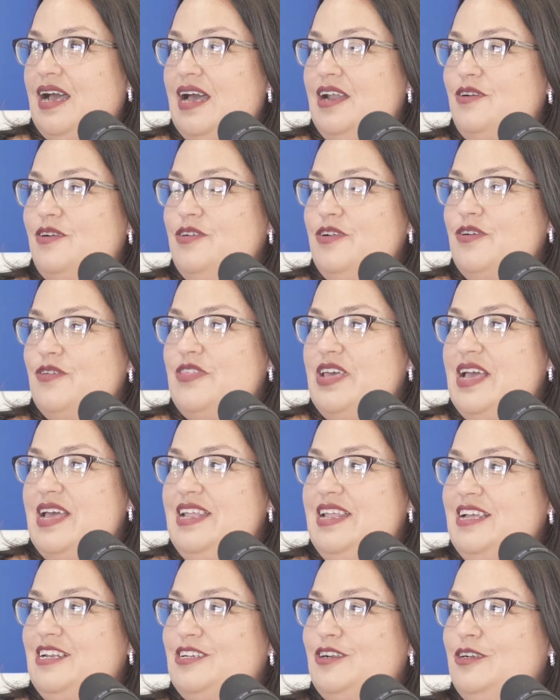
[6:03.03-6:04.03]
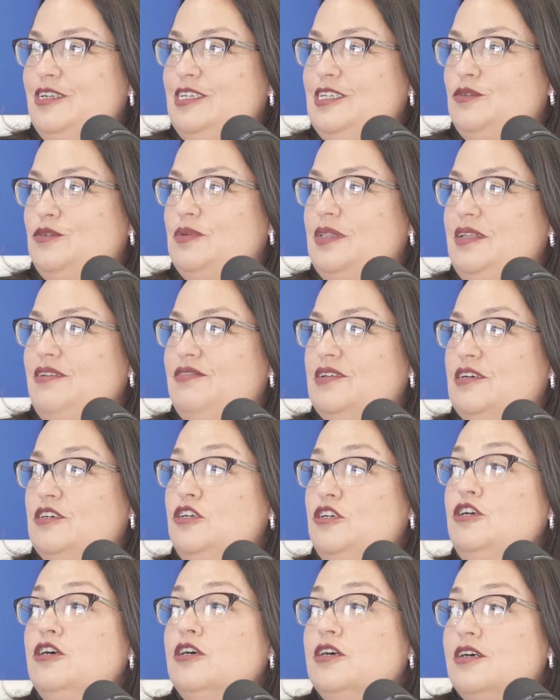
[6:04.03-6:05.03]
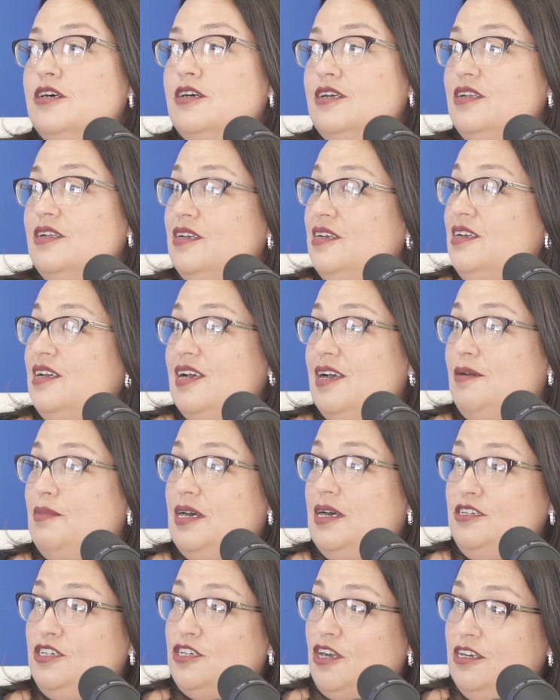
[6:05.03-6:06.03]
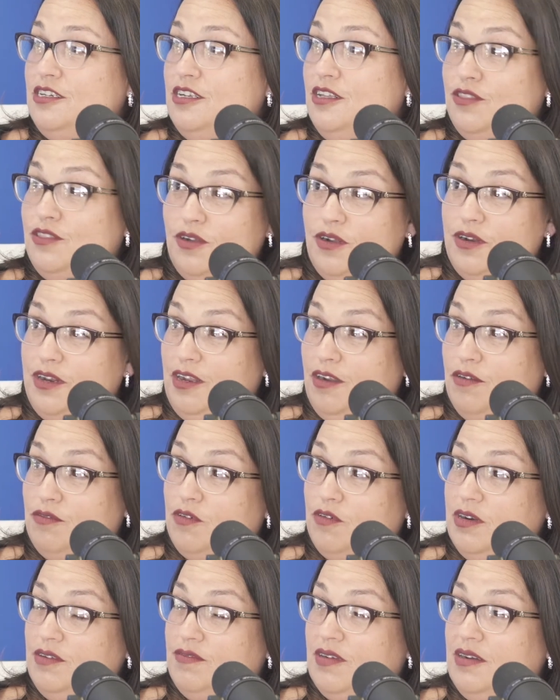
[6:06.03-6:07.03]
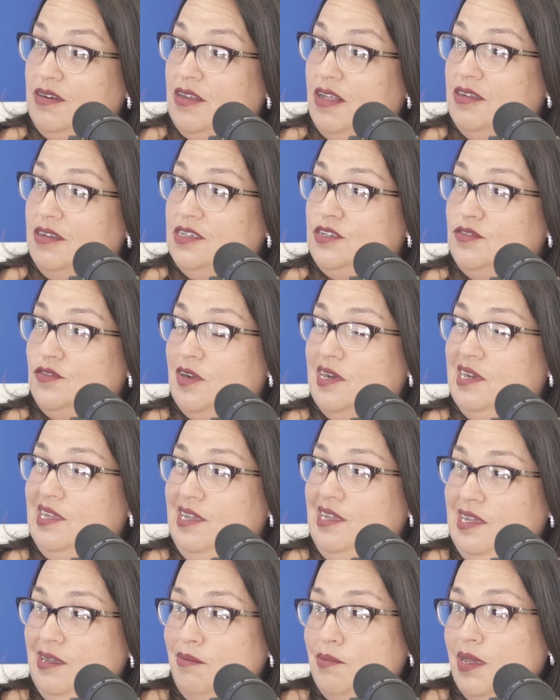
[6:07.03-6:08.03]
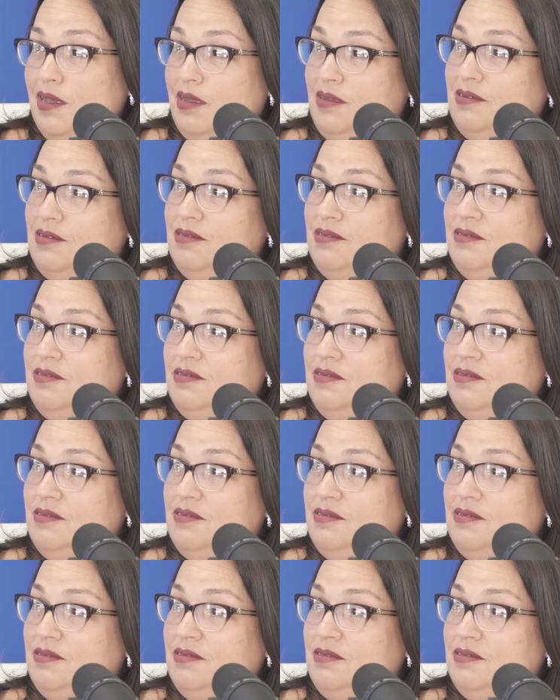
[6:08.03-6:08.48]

don't know that any attorneys really feel good about charging $30 or $45 for an email.